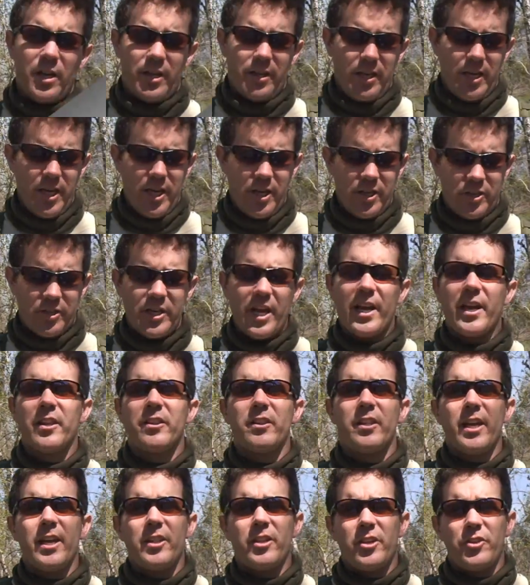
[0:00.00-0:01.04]
The
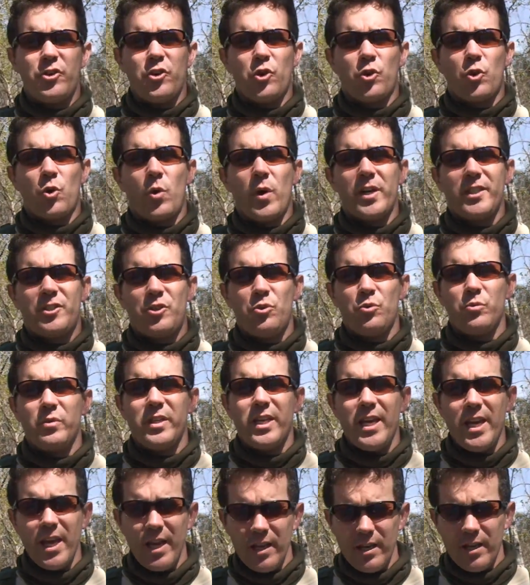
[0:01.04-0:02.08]
second thing that you're going to
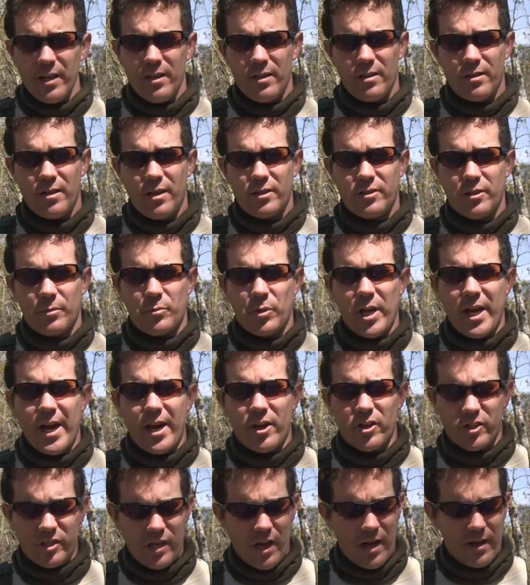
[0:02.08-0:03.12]
need to play
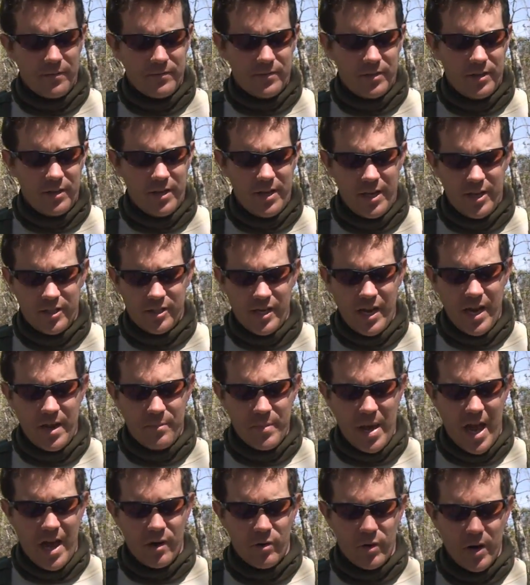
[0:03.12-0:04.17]
Airsoft is a
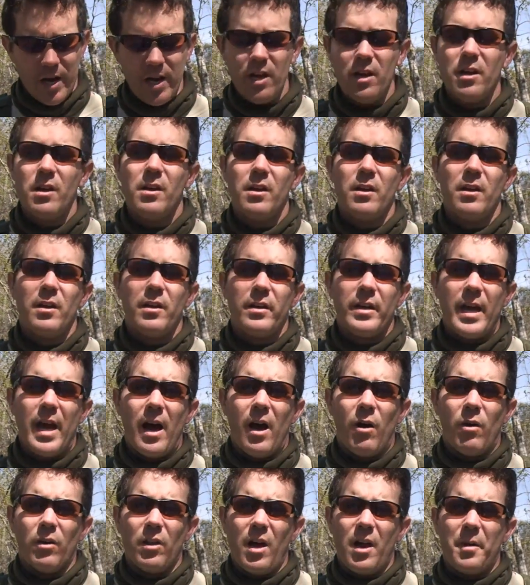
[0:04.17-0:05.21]
battery.
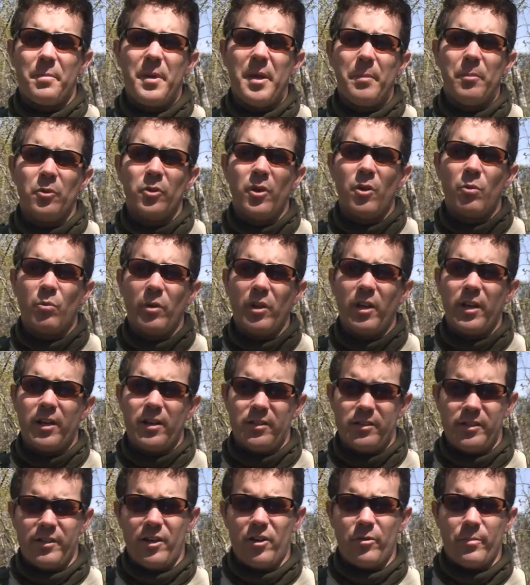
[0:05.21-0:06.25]
Now, a lot of people don't really
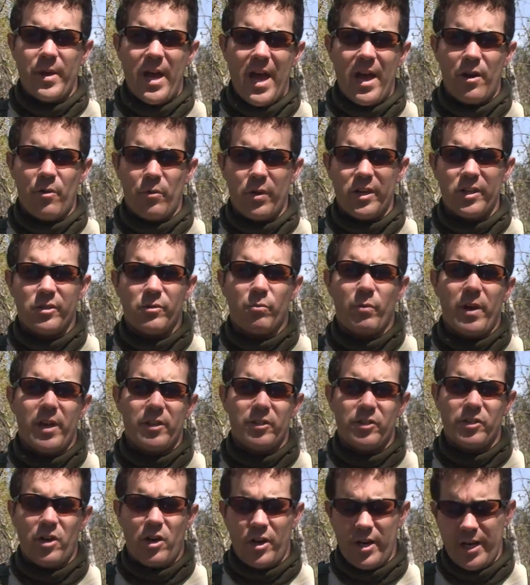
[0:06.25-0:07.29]
consider batteries
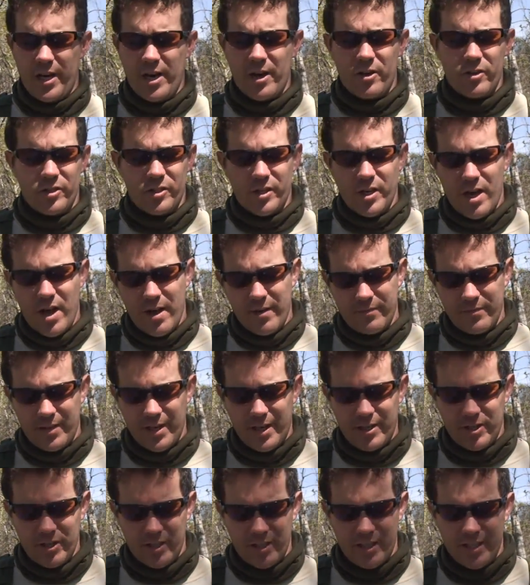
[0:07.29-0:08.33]
when starting an Airsoft.
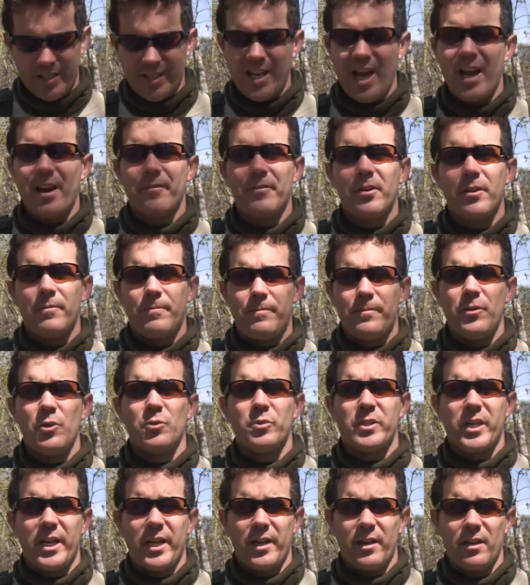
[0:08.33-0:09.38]
It's kind of
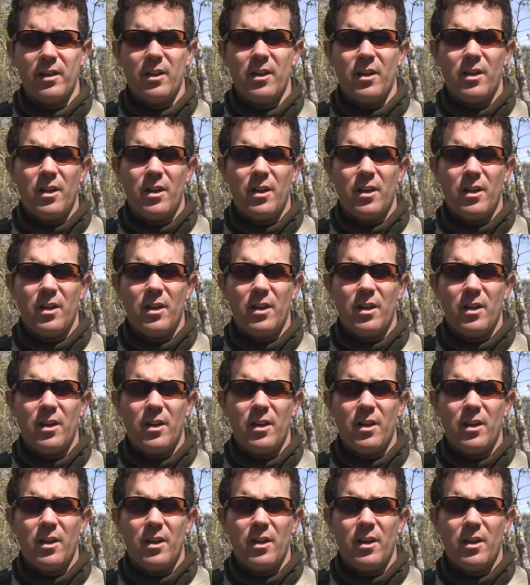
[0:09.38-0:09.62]
confusing.